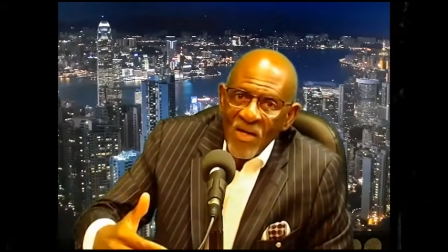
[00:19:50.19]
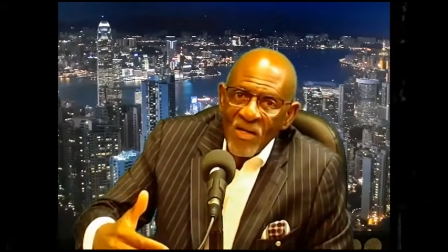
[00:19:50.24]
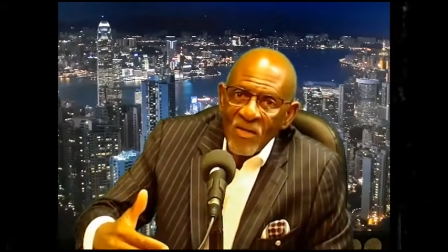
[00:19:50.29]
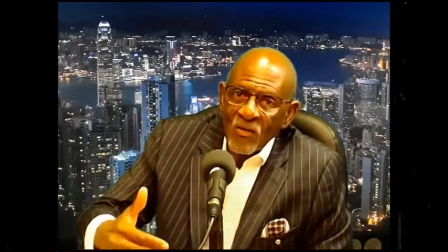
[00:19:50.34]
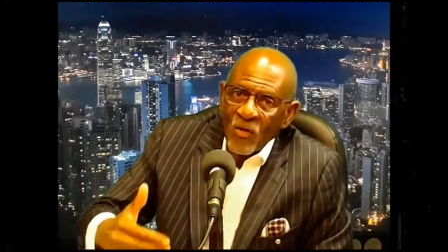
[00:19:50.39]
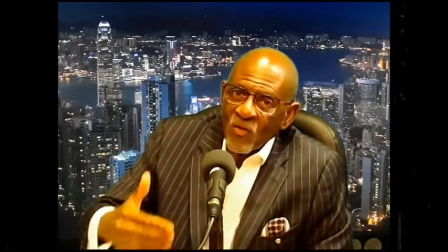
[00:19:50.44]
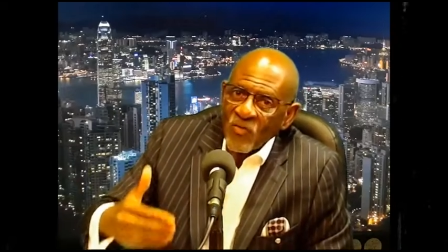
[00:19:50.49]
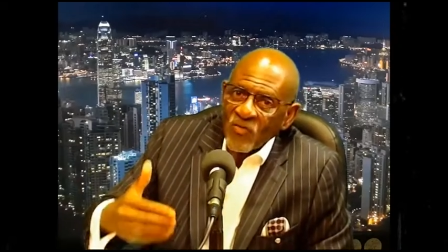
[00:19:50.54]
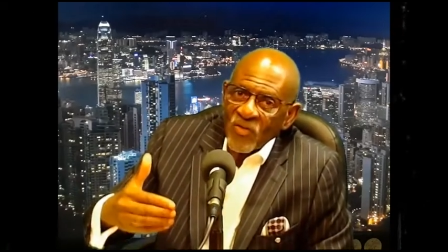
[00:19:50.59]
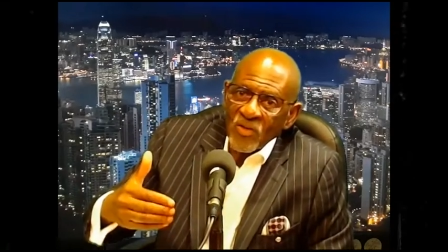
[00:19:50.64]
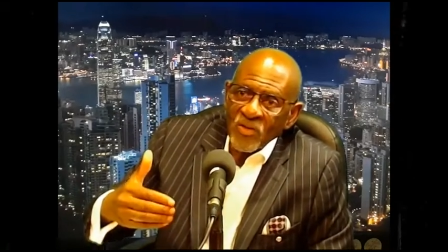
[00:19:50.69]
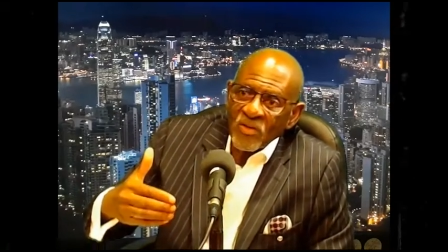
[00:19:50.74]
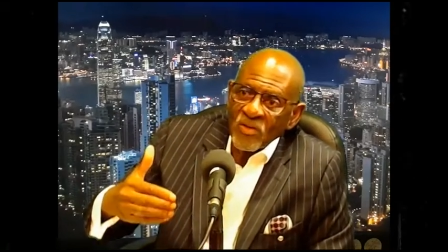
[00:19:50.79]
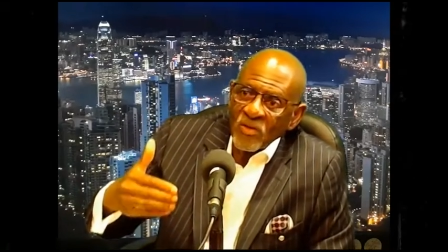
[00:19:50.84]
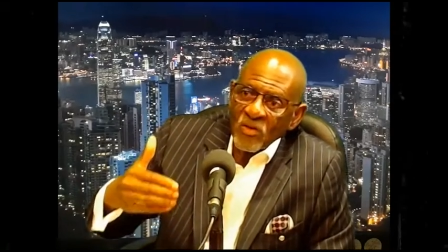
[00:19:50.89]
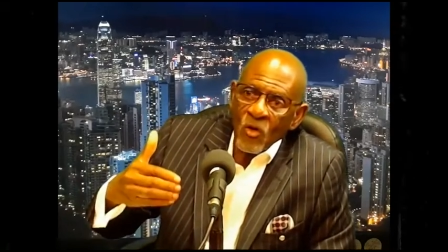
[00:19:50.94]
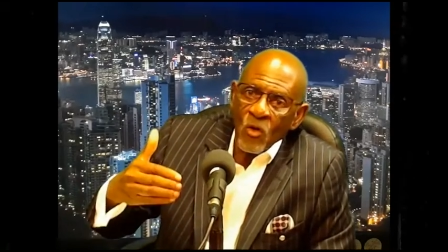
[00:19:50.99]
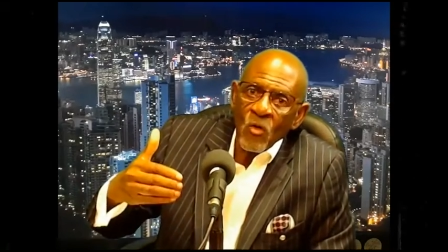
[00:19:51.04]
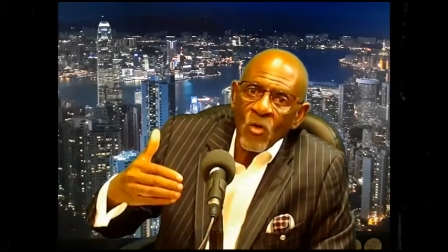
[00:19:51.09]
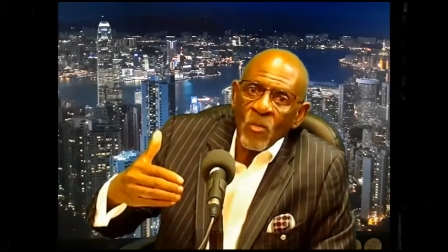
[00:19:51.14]
Because,
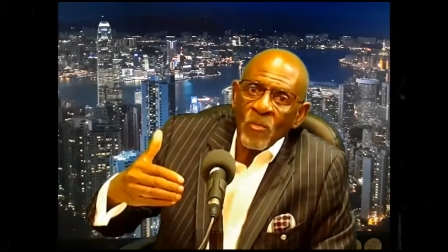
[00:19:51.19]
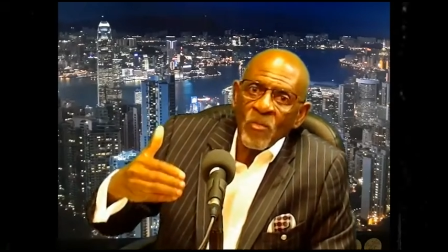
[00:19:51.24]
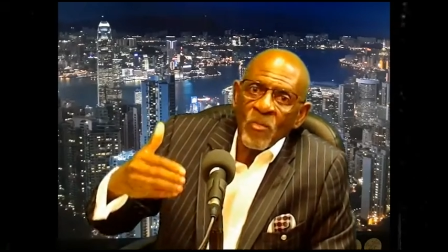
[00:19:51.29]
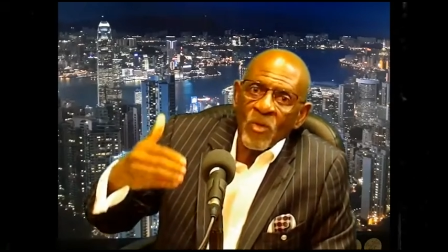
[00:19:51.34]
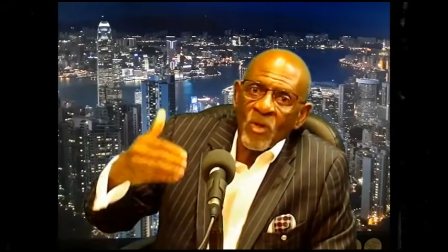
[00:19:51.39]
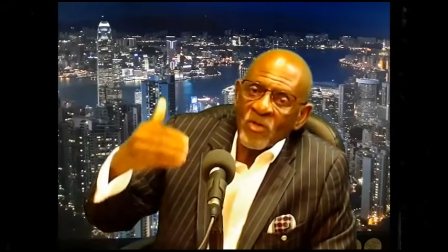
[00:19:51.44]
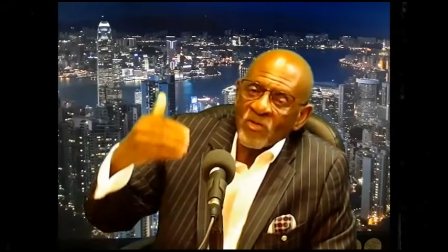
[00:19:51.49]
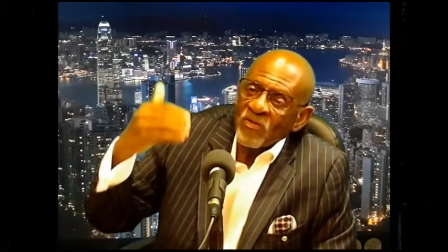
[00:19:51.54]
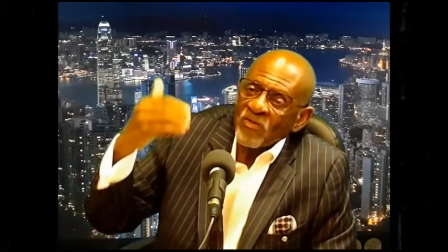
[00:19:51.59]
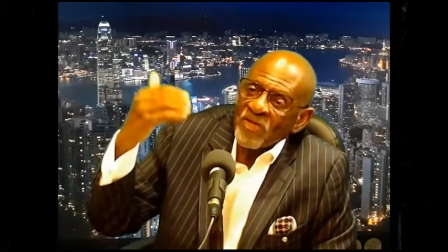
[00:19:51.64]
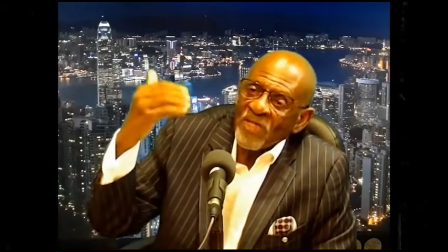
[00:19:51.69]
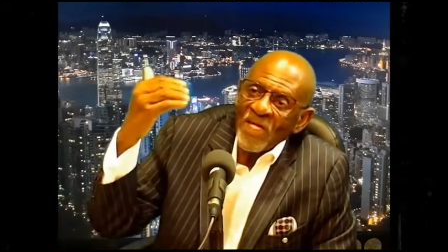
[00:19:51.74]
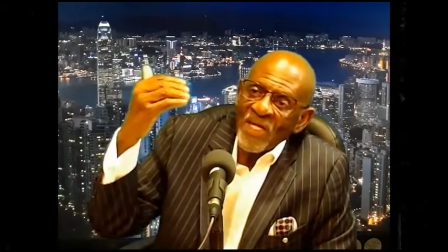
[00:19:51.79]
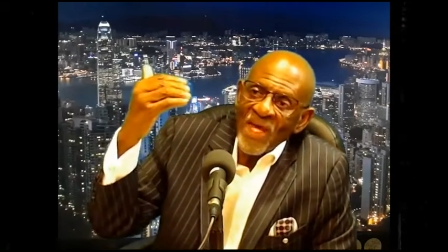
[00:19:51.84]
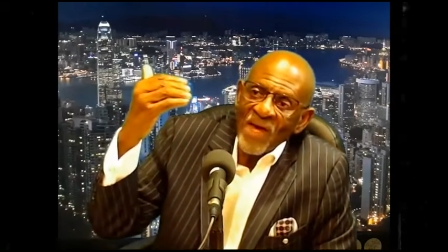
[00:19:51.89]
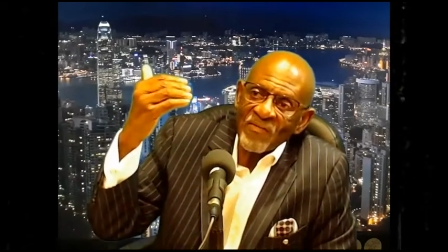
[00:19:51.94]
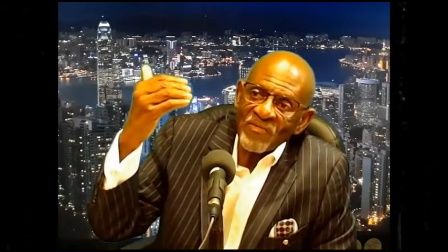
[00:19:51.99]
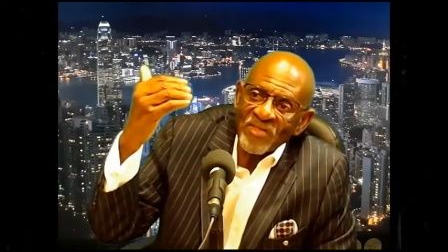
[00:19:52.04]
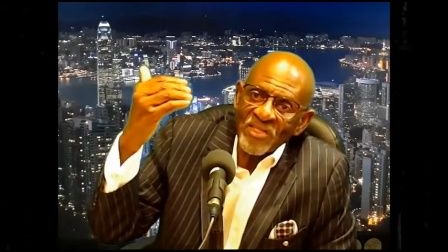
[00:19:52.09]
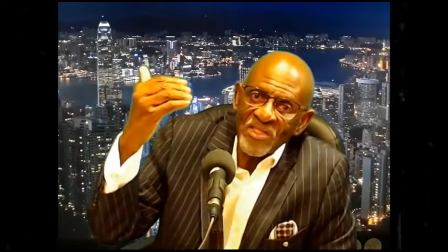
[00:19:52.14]
you know, because he
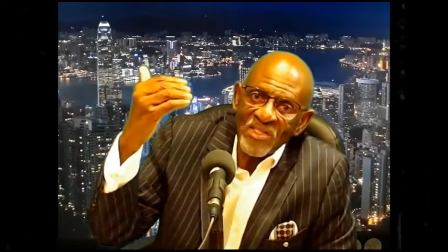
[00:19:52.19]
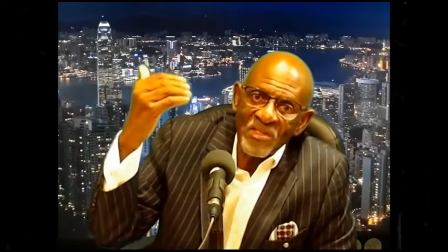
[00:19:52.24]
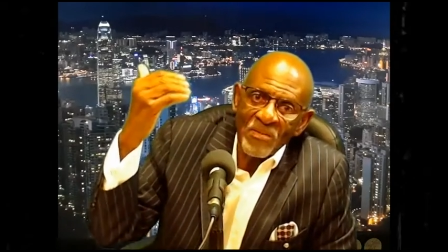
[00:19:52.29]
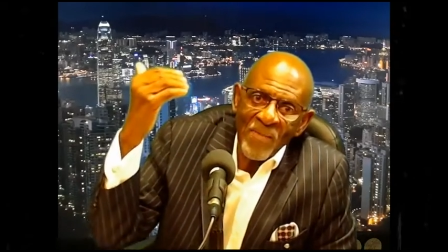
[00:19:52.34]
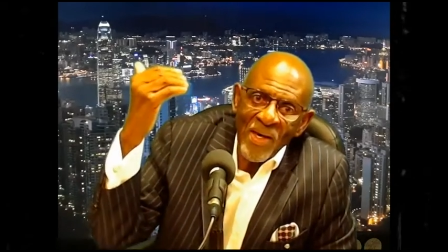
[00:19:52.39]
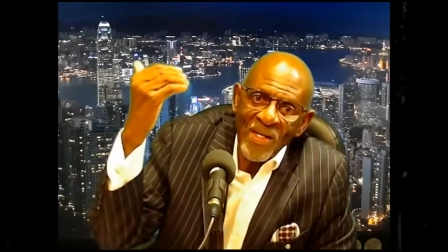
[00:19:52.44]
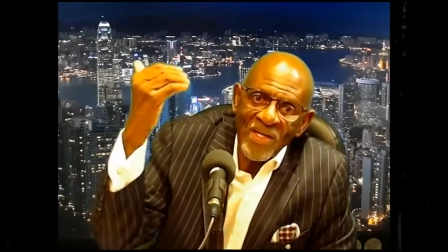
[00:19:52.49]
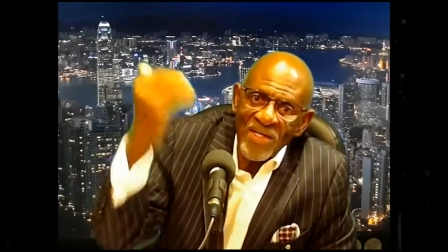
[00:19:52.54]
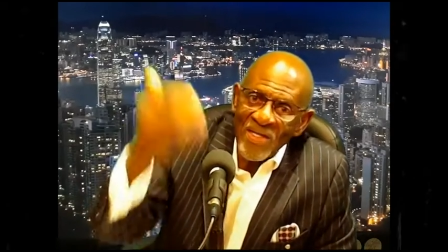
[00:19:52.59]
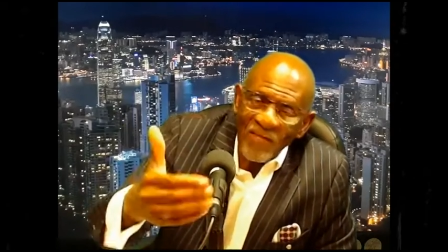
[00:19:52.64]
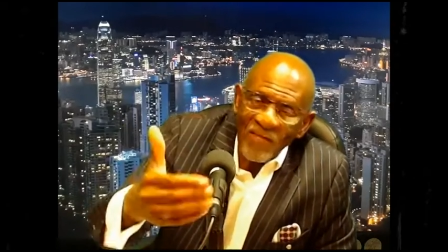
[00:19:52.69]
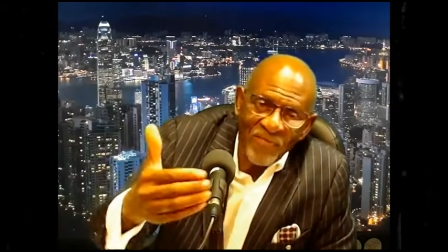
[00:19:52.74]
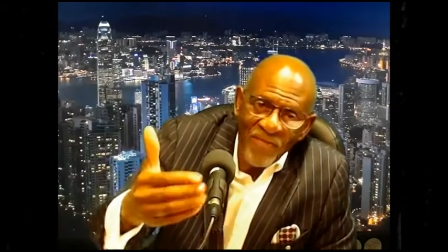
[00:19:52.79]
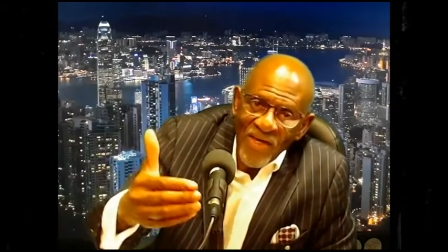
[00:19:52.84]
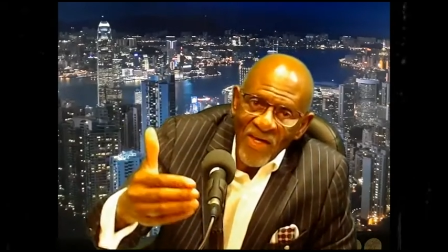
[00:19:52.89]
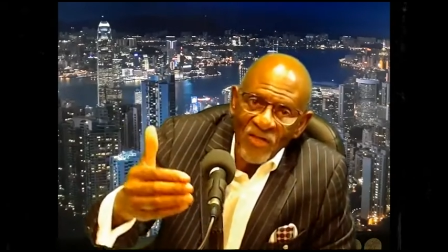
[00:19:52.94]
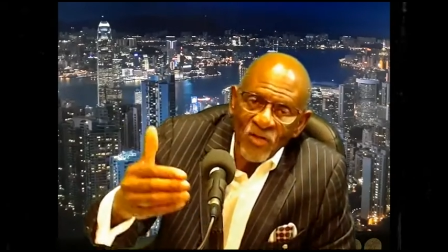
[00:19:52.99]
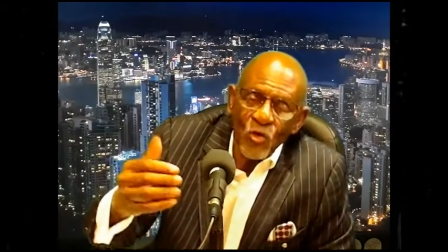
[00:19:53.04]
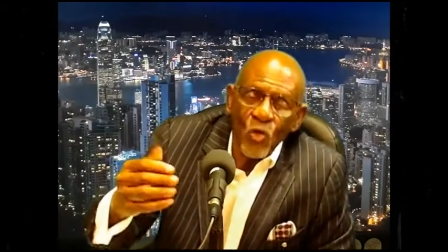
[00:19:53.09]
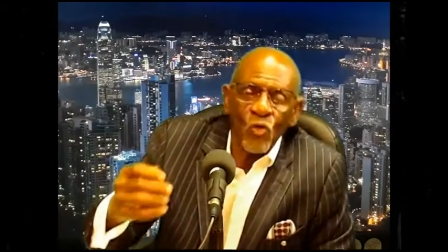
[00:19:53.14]
didn't have a seed of a man, death
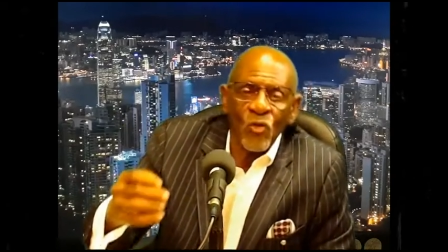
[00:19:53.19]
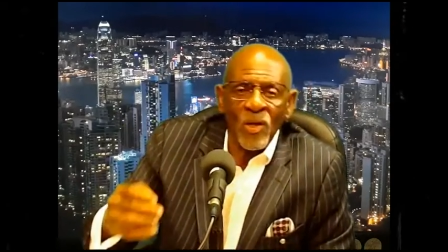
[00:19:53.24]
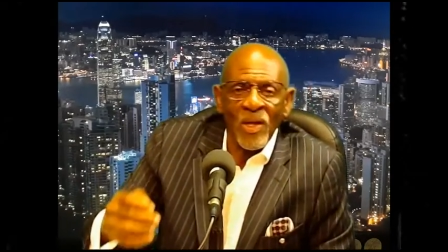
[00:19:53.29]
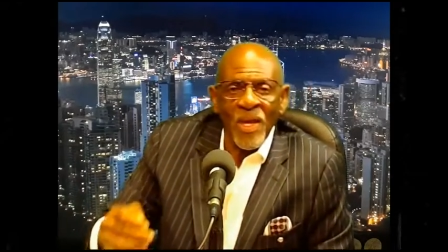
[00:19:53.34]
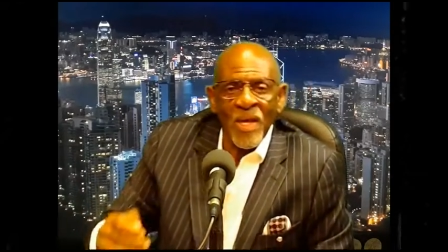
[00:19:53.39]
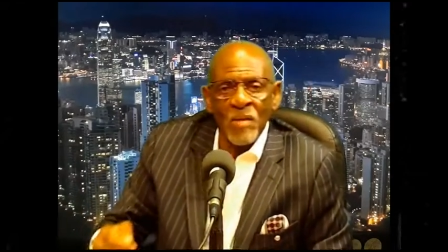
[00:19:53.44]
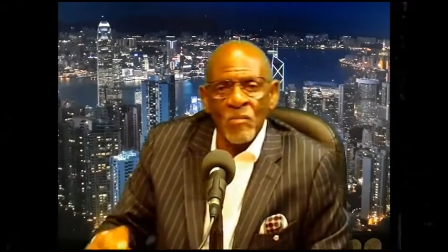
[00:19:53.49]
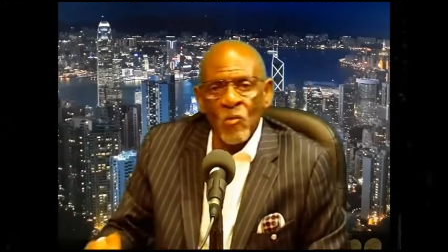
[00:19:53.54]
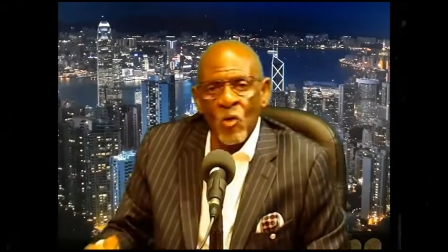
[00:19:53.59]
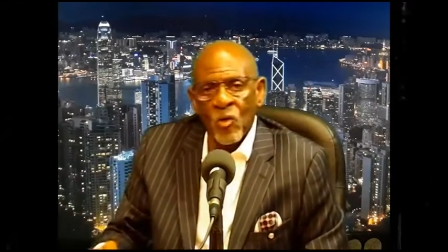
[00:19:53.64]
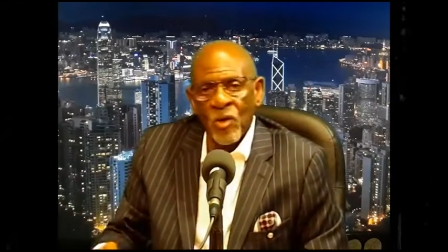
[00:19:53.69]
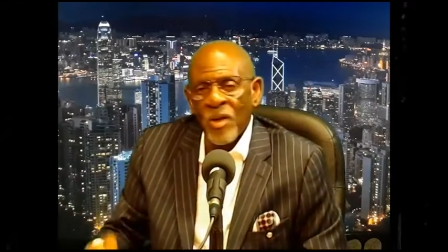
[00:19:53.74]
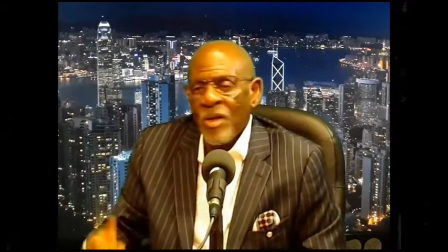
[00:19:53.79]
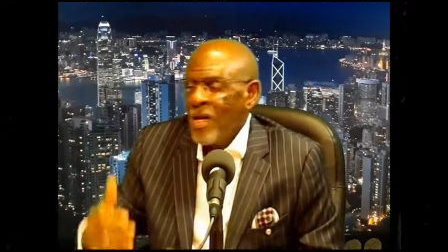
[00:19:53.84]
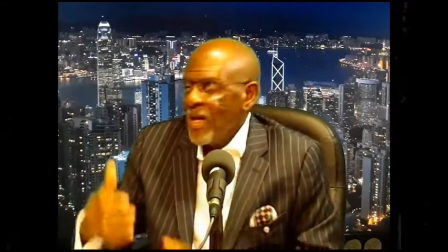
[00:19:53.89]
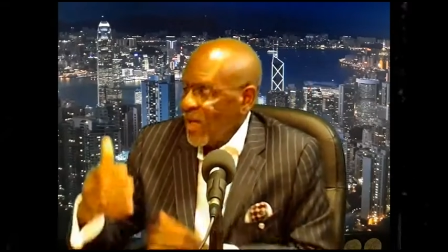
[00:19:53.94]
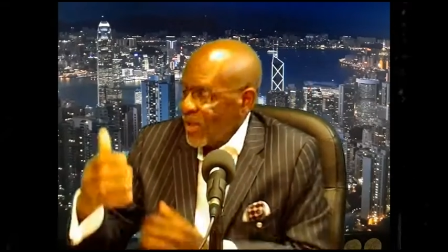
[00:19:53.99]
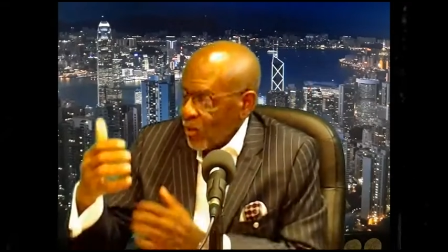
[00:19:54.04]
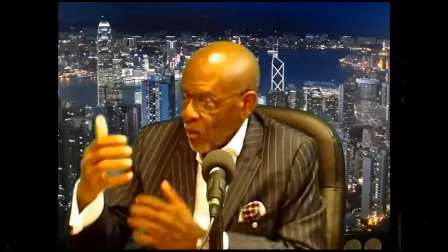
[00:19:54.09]
had no claim on it.